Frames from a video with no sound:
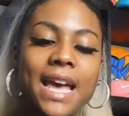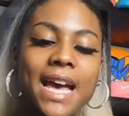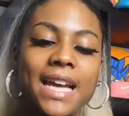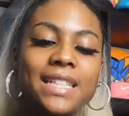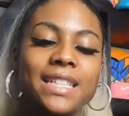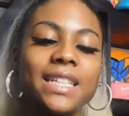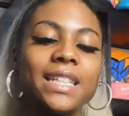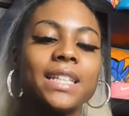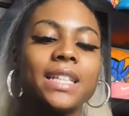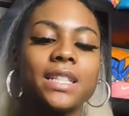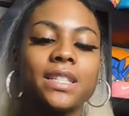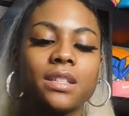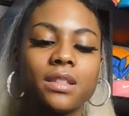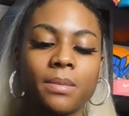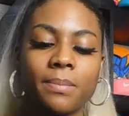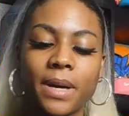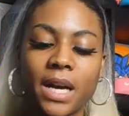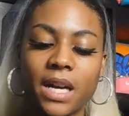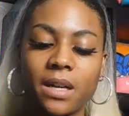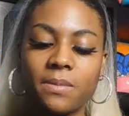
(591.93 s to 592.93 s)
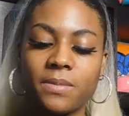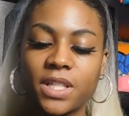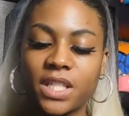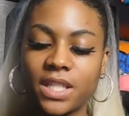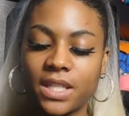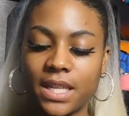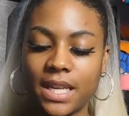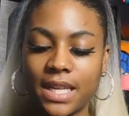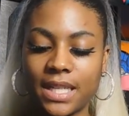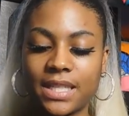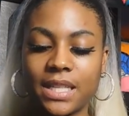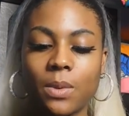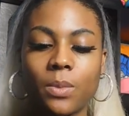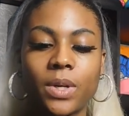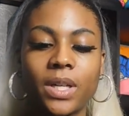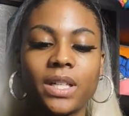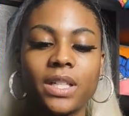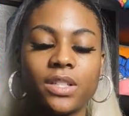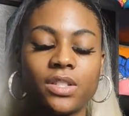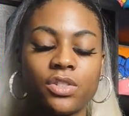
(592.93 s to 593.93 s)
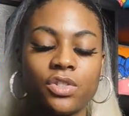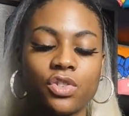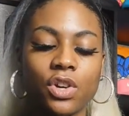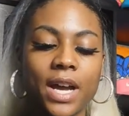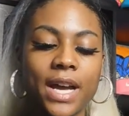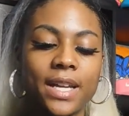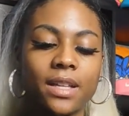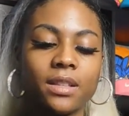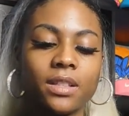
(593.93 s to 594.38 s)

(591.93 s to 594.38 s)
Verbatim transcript: I didn't get to the bottom just yet because I wanted it to dry